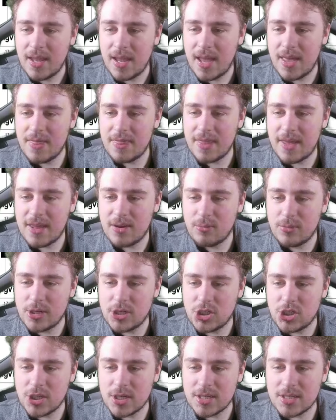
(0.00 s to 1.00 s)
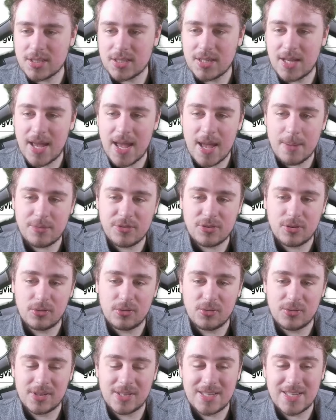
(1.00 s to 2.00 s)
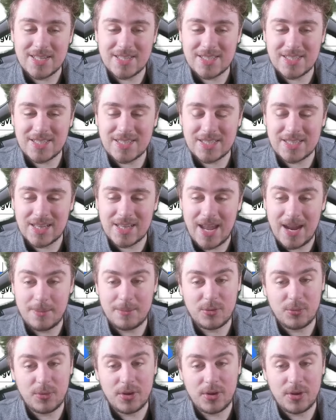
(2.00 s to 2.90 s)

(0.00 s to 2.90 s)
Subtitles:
and then we just absolutely slammed.